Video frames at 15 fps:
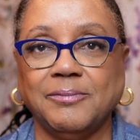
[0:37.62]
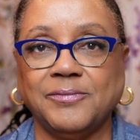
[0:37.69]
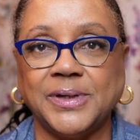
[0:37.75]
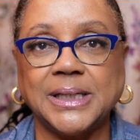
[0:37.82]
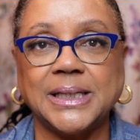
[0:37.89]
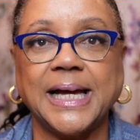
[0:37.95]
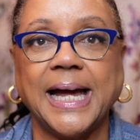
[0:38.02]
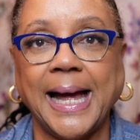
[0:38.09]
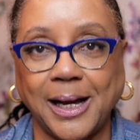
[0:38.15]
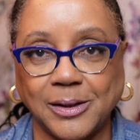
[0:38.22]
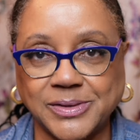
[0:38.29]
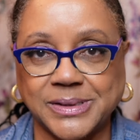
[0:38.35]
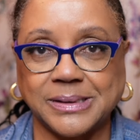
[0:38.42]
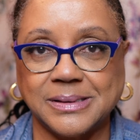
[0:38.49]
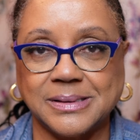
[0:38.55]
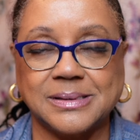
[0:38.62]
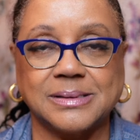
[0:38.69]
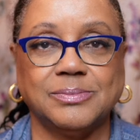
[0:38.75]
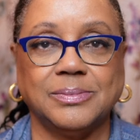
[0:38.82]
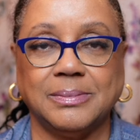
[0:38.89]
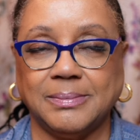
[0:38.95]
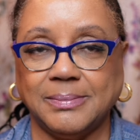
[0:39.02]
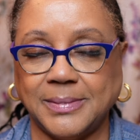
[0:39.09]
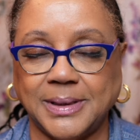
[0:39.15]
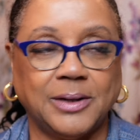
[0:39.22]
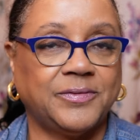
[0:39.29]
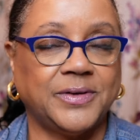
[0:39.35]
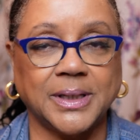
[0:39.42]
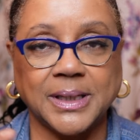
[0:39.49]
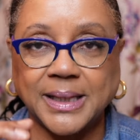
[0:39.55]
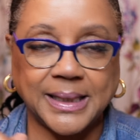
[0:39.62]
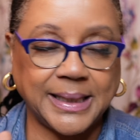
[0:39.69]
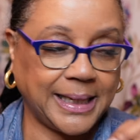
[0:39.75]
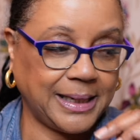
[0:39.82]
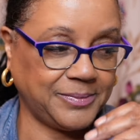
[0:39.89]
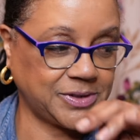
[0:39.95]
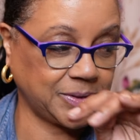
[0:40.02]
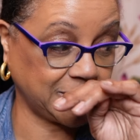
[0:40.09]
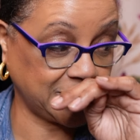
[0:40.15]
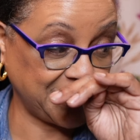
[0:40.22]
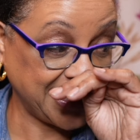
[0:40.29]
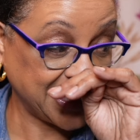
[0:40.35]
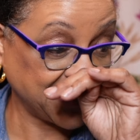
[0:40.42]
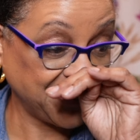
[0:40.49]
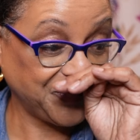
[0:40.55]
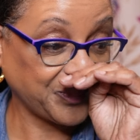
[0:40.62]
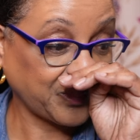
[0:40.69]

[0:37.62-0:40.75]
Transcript: vanilla houses, you know, vanilla in the name, so to speak.